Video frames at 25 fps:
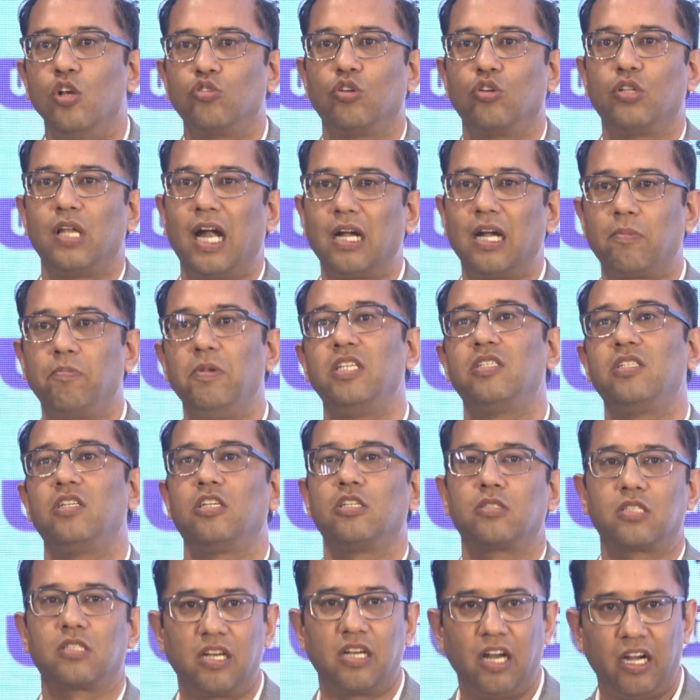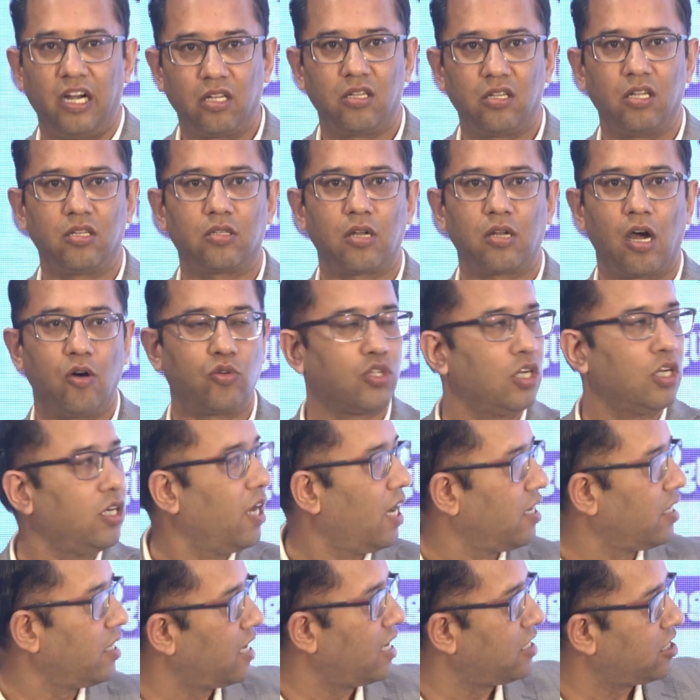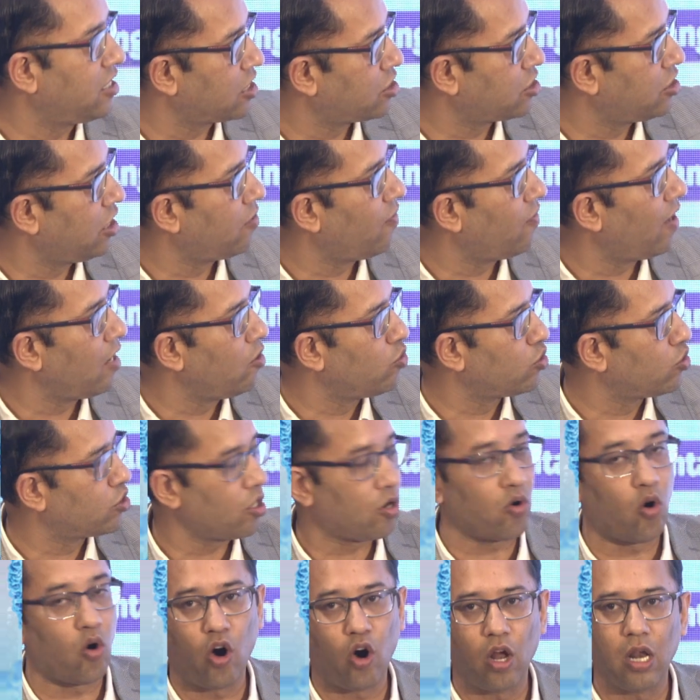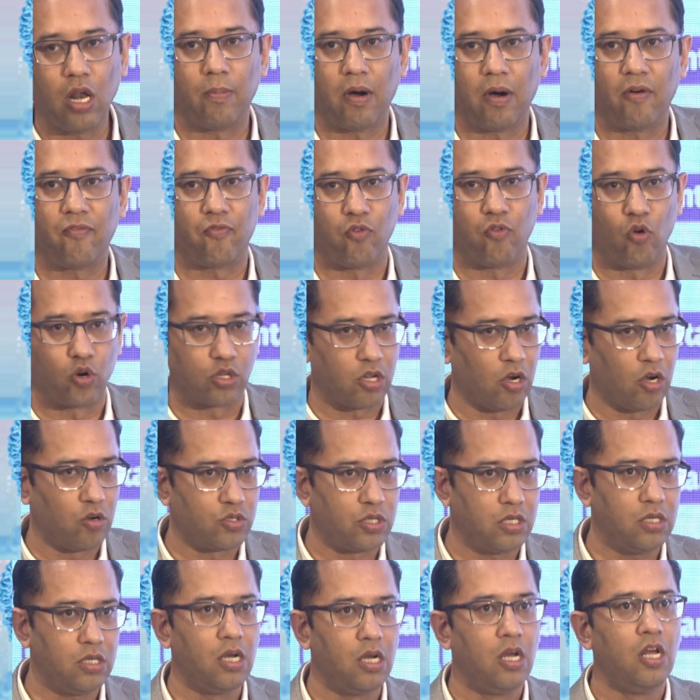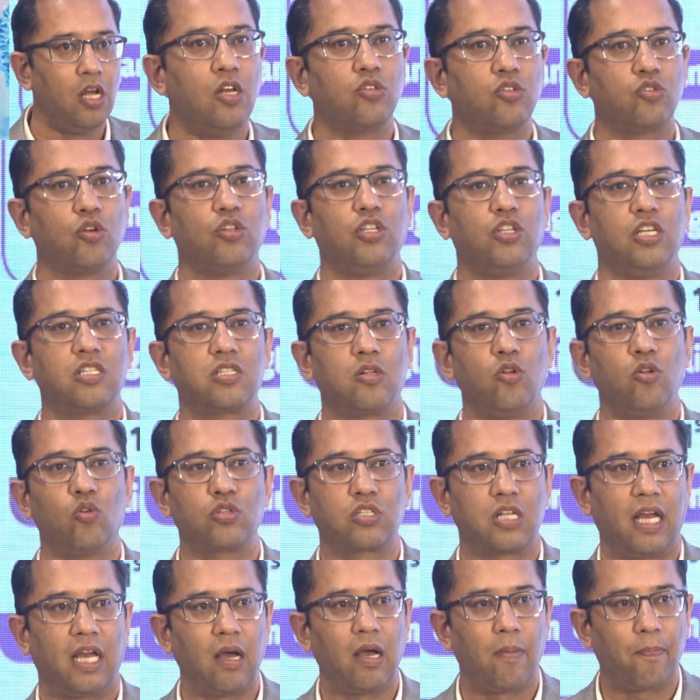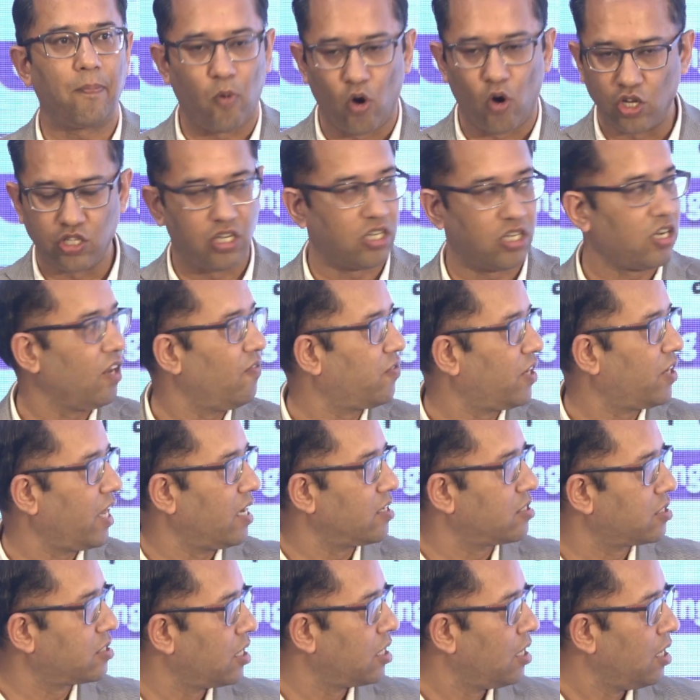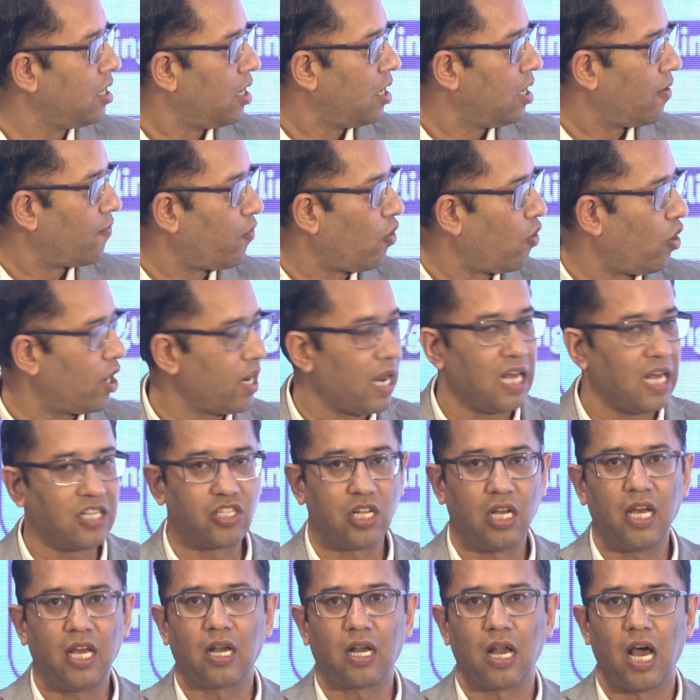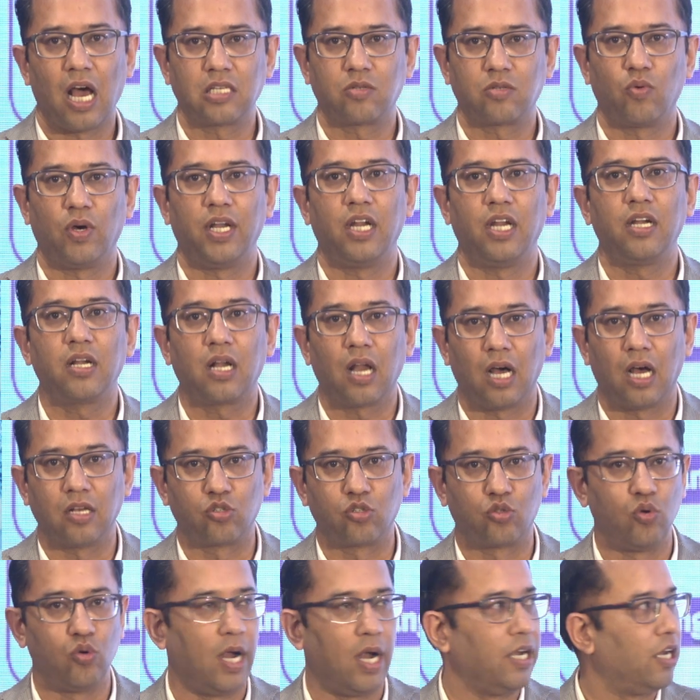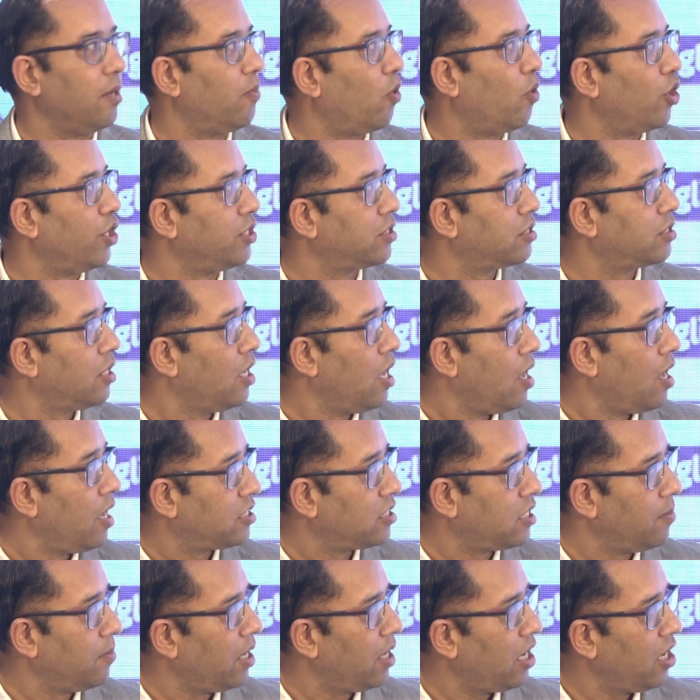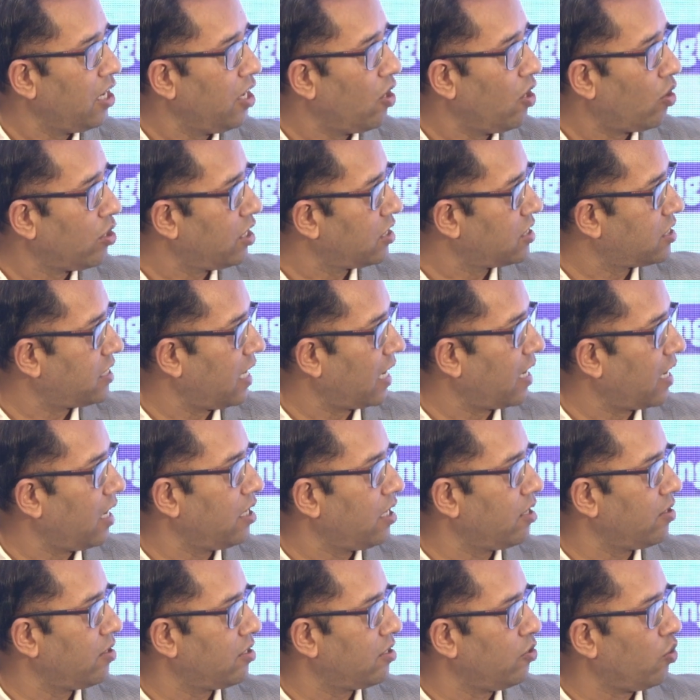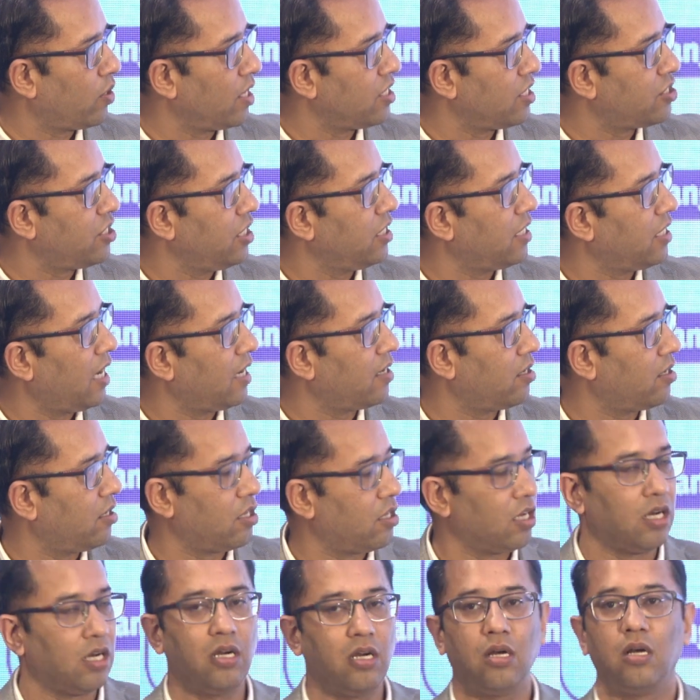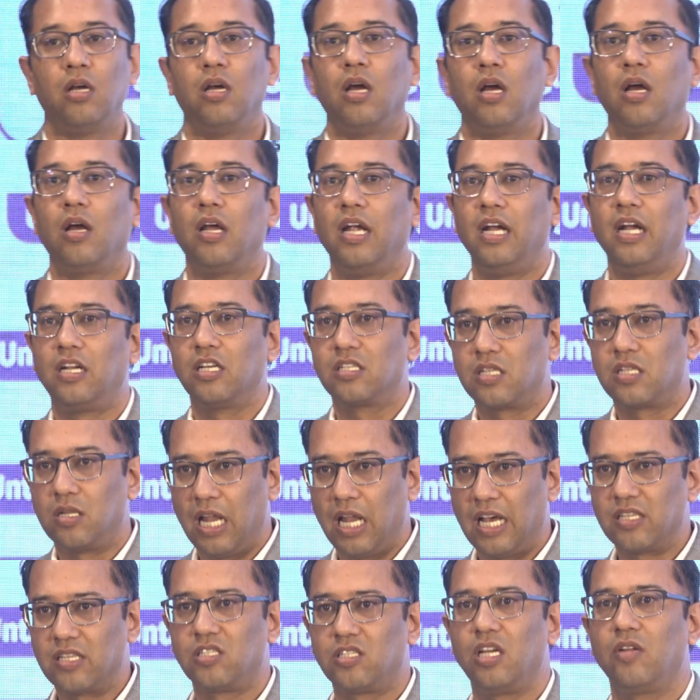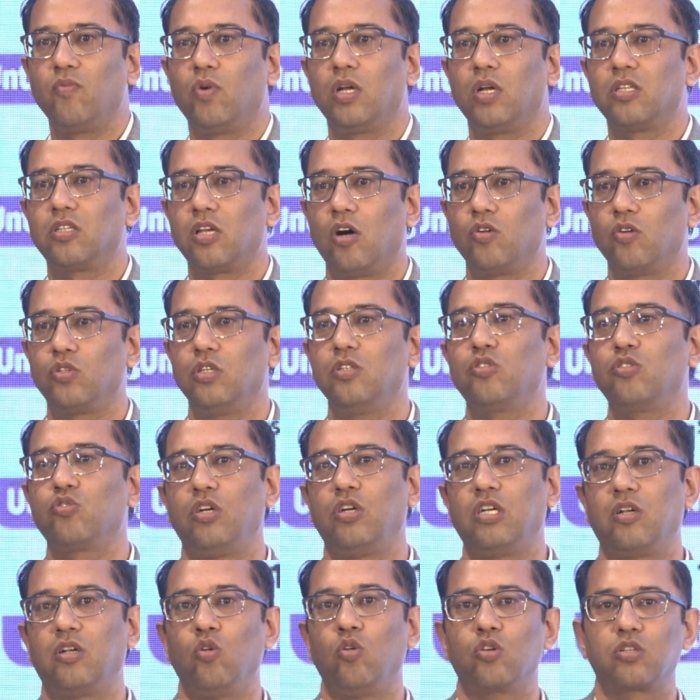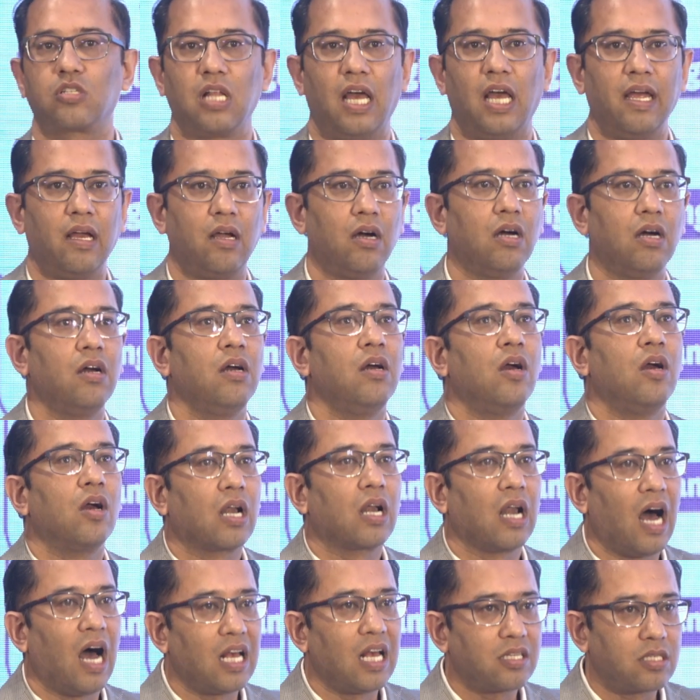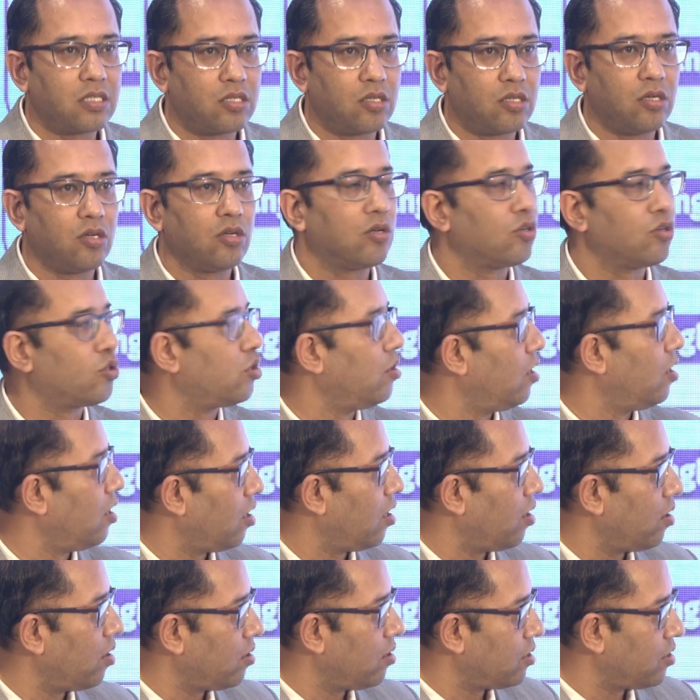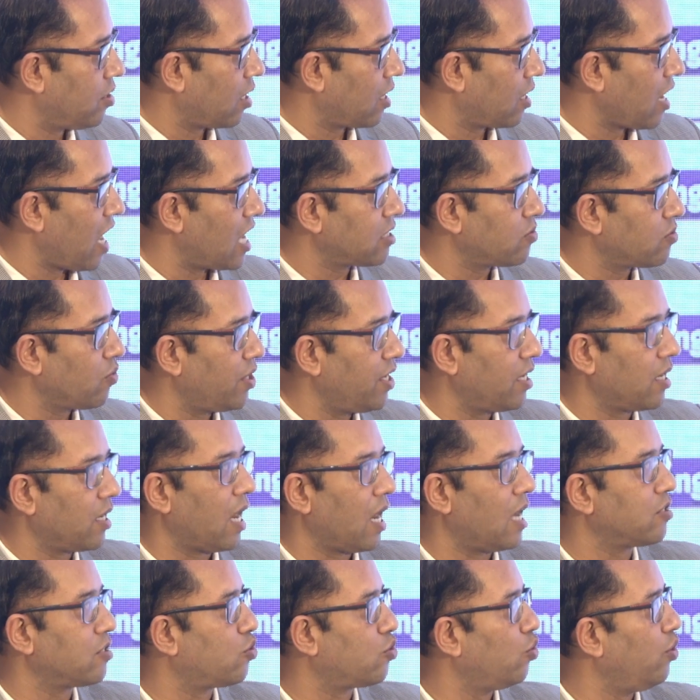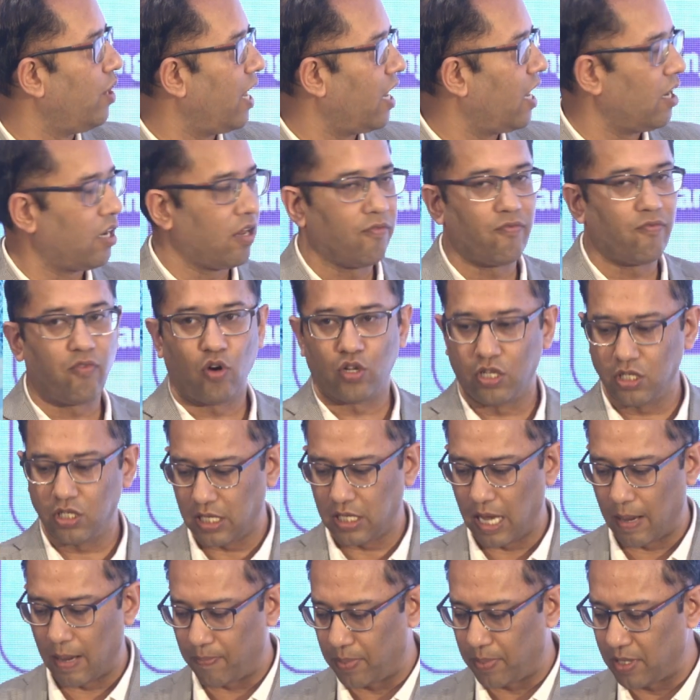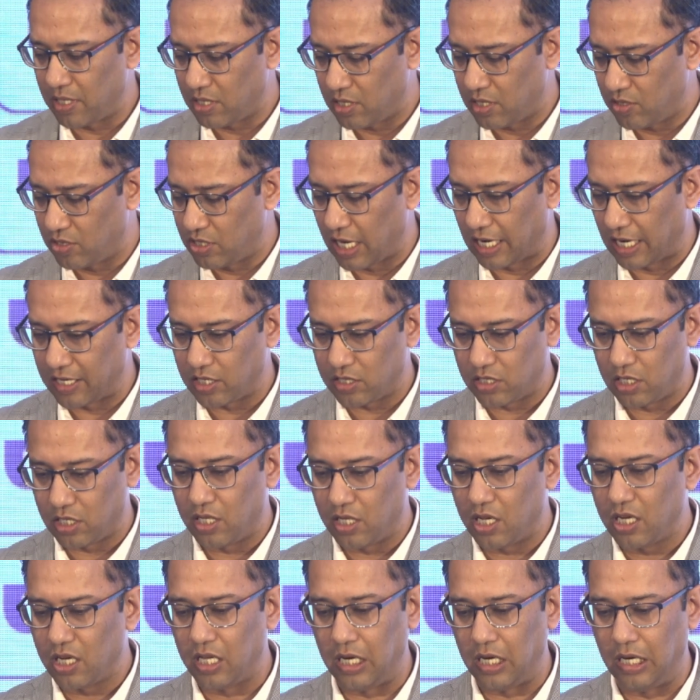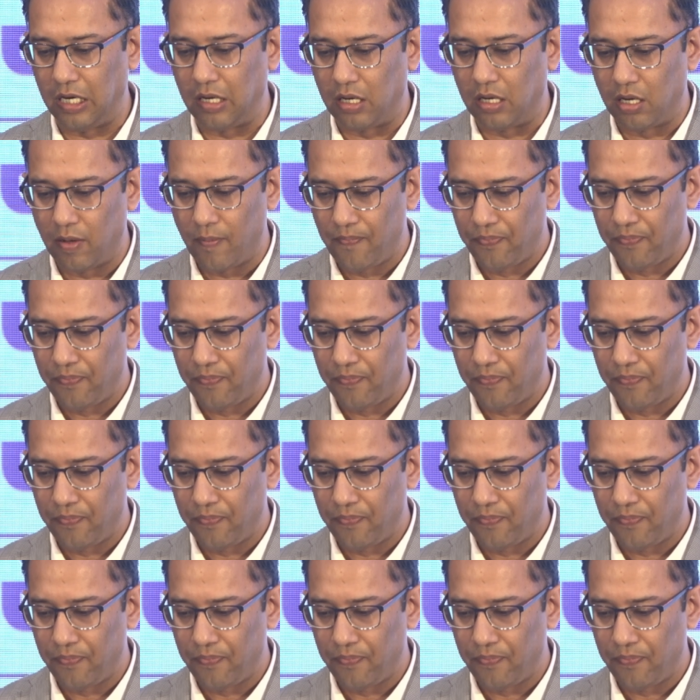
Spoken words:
So that means it is greater than 1,000 and the adjusted values are all above 4,000. So this looks like a positive test for HLA class 1 and class 2 antibodies. Similarly, on the second, you can see that it is less than 1,000, so it looks like a class 1 and class 2 negative for the sample that is in the green.